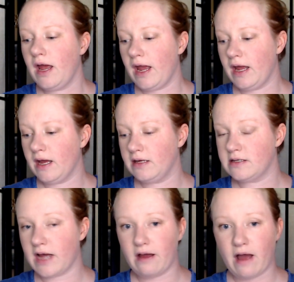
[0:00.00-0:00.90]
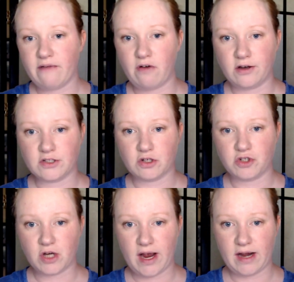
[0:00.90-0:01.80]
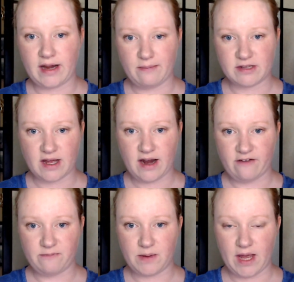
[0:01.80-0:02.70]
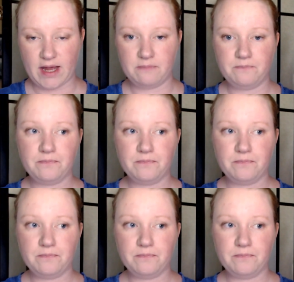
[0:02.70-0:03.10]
And I have also tried Amazon FBA.